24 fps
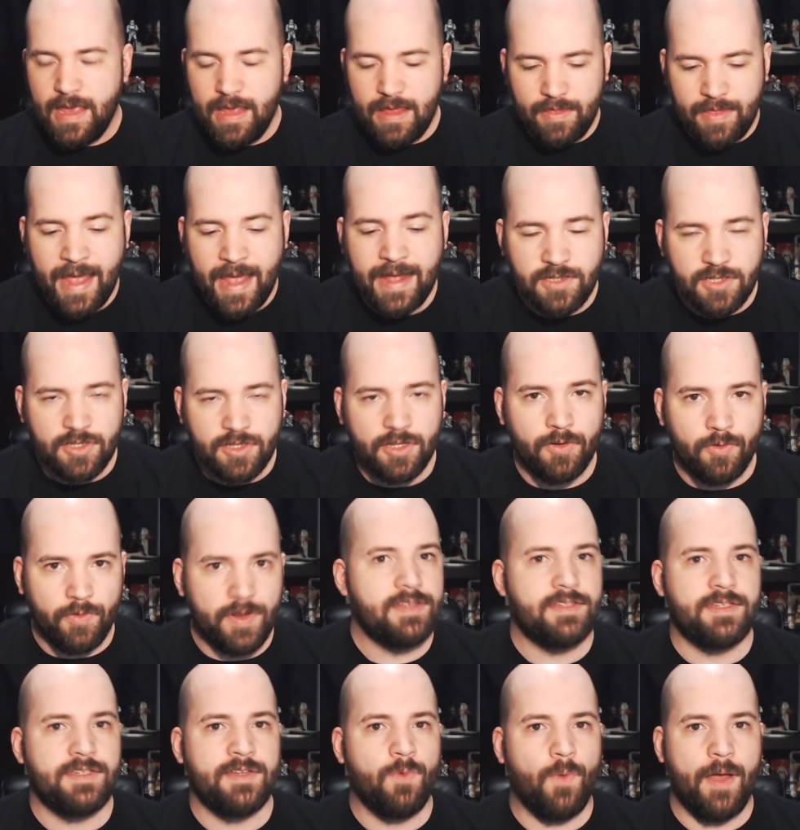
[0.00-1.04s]
That's the
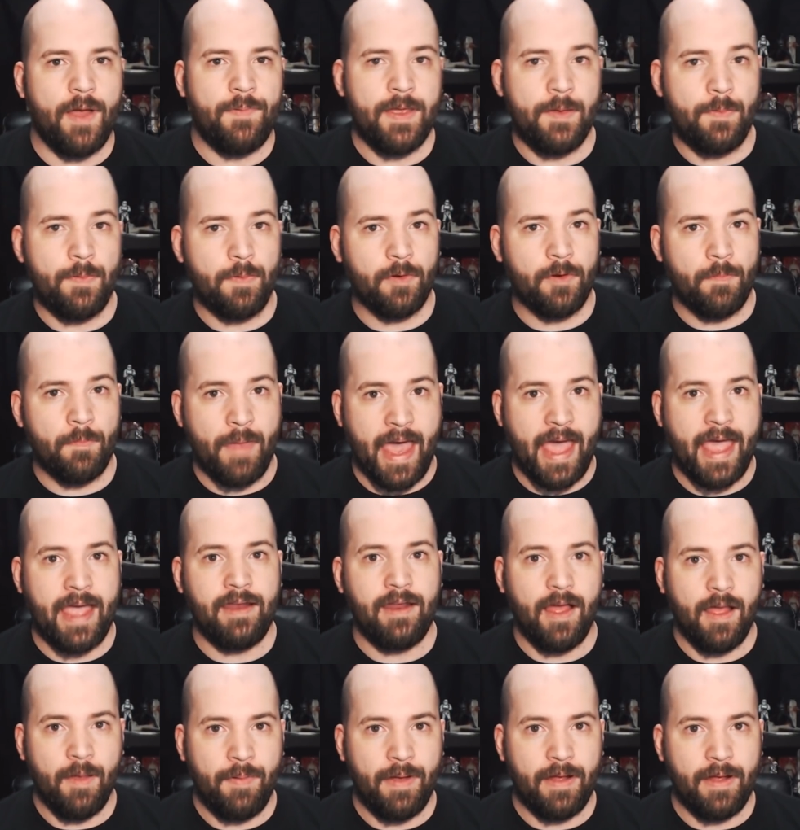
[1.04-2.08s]
reason why people are
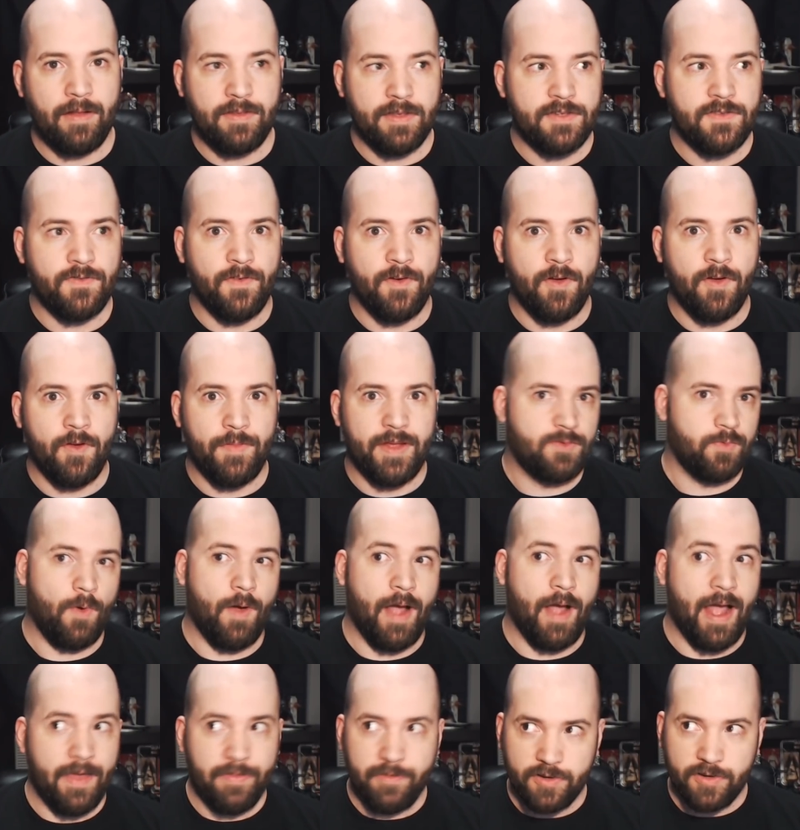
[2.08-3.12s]
mad about this film. That's
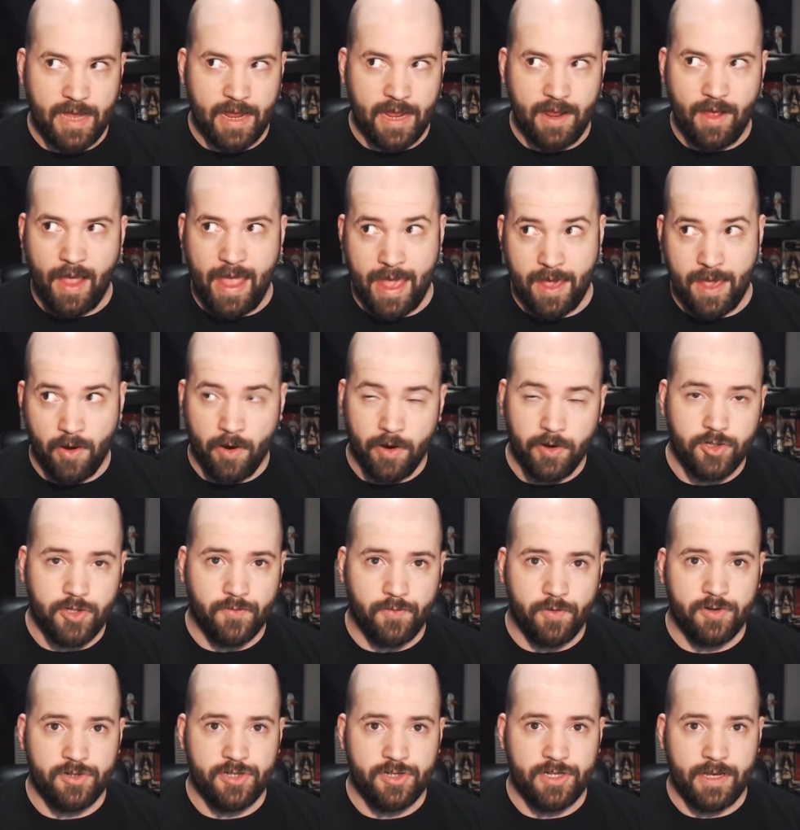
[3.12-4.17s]
why there's a
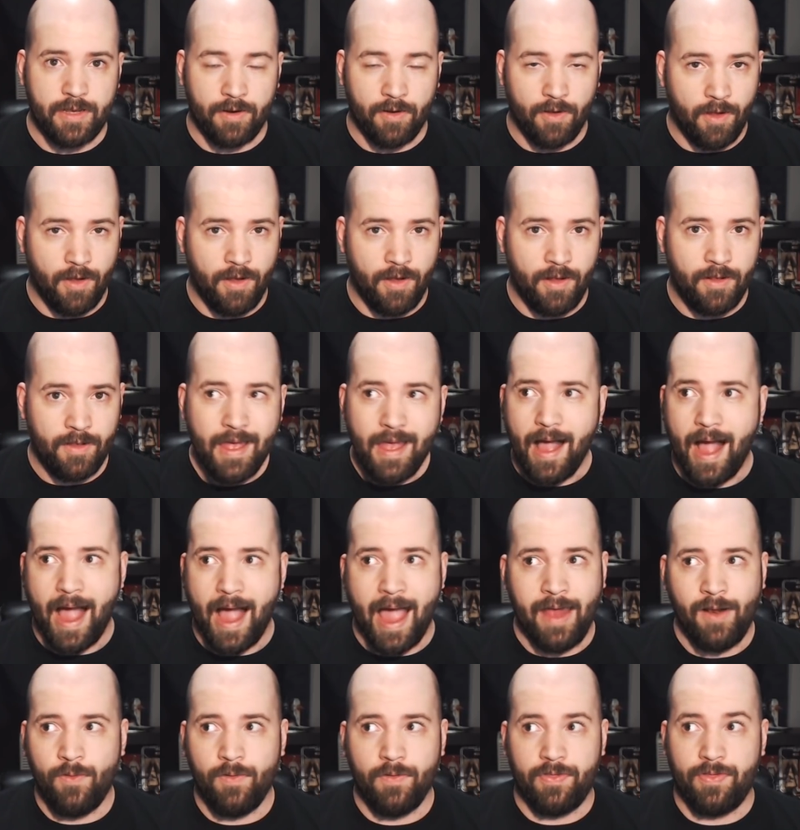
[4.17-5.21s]
controversy at all.
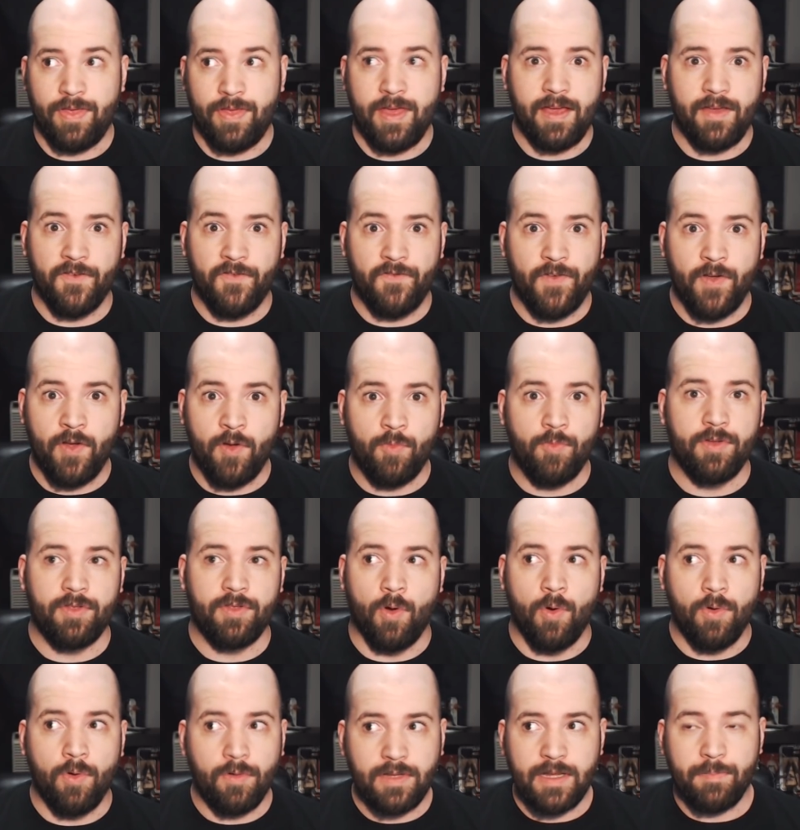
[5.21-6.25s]
I don't think a film with
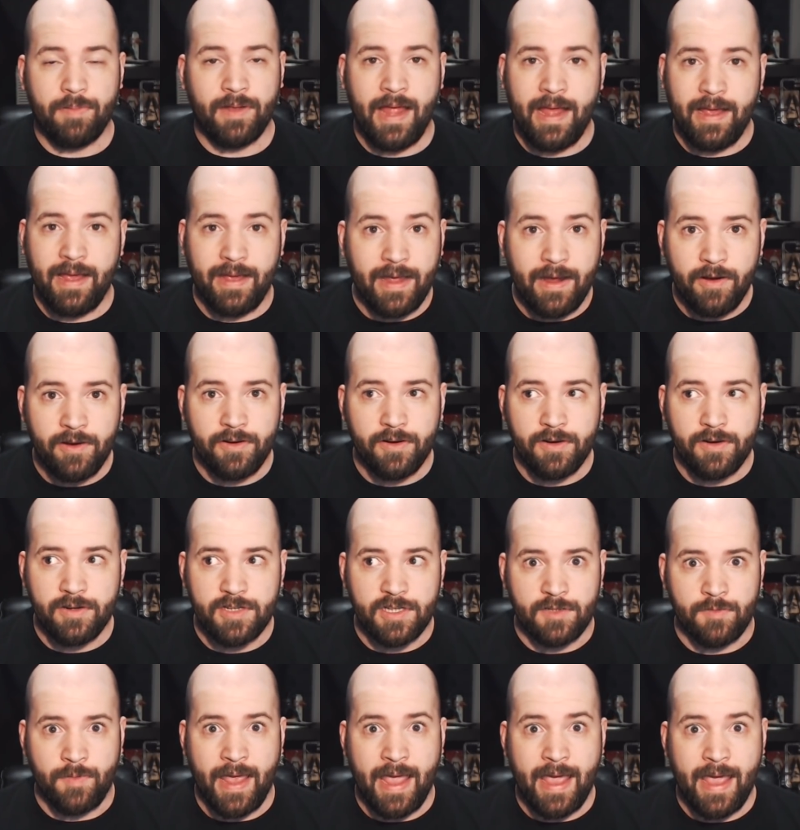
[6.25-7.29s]
only black characters
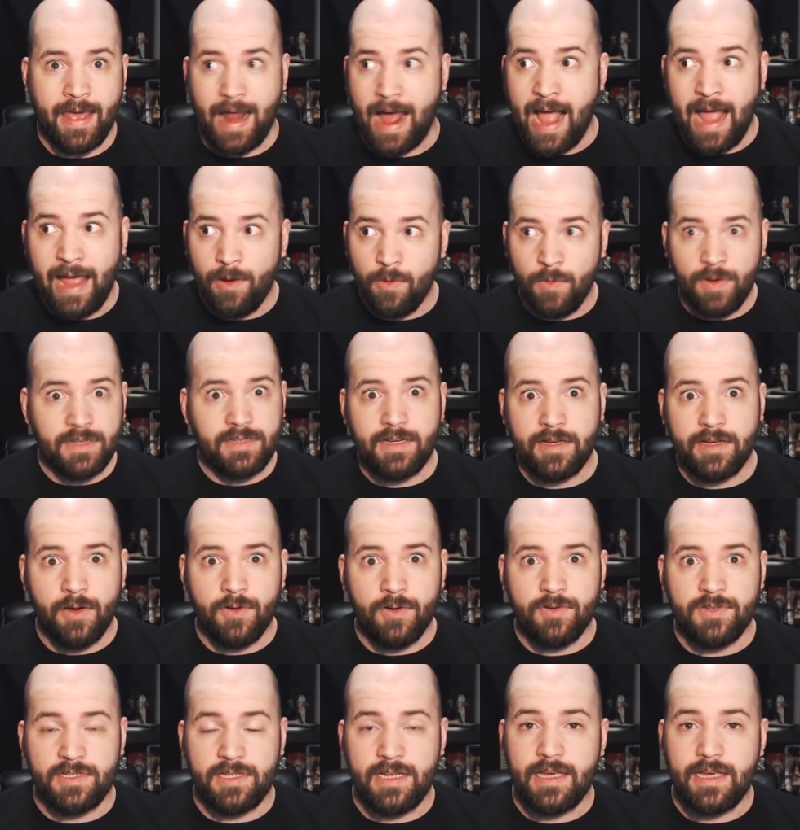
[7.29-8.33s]
is bad. I went to
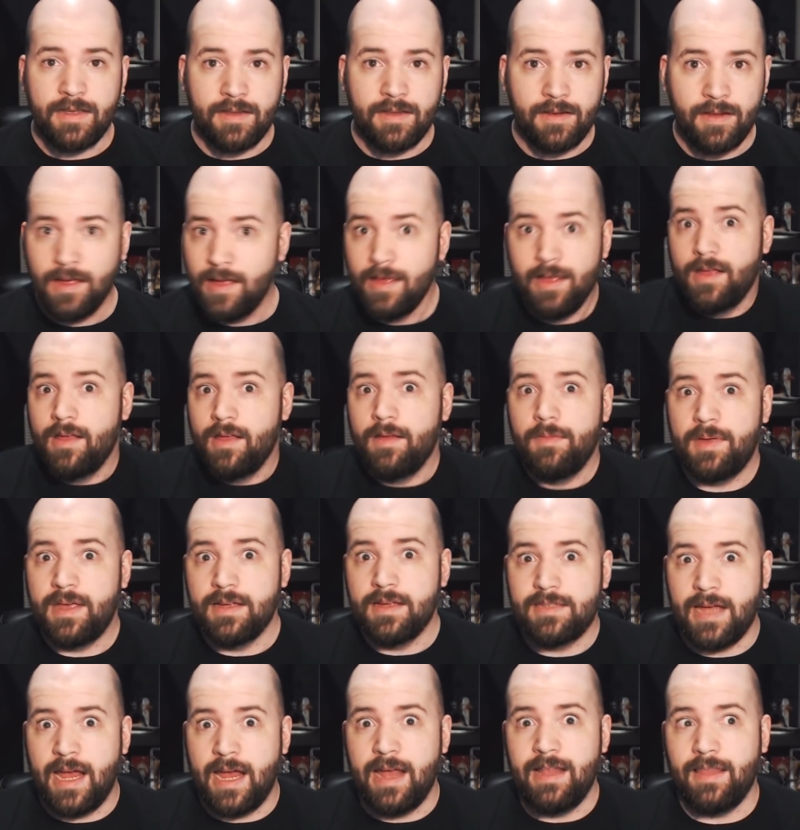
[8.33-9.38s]
go see it
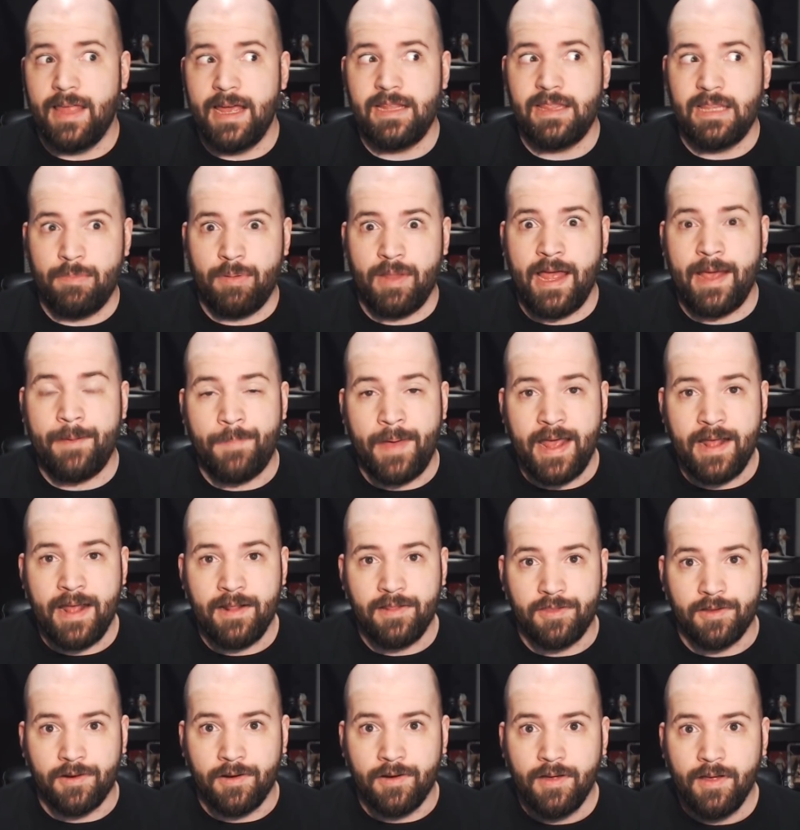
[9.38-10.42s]
because I like the Black
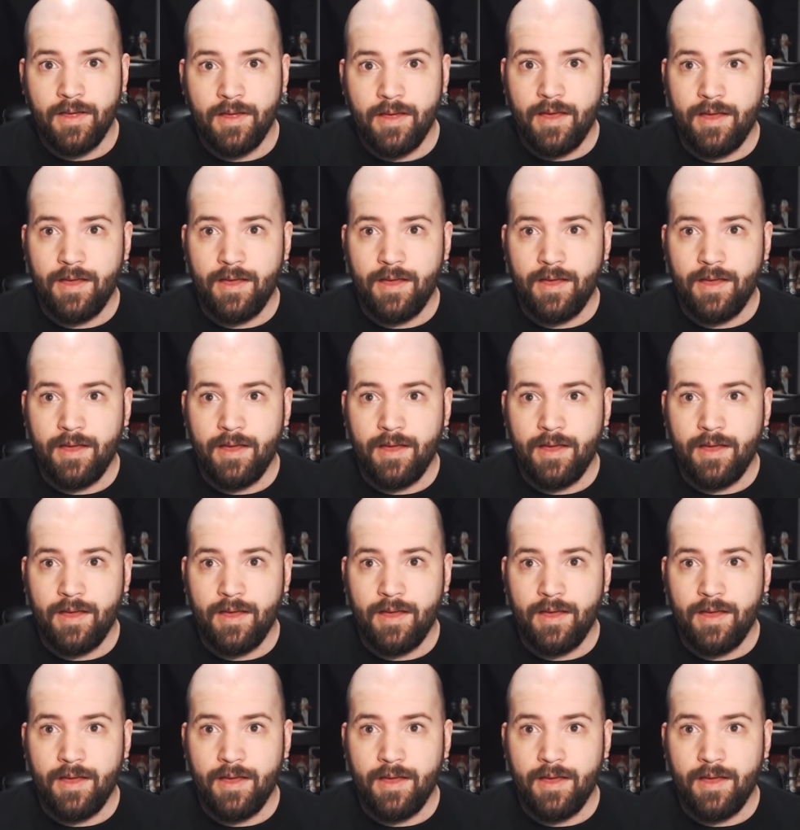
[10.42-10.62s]
Panther.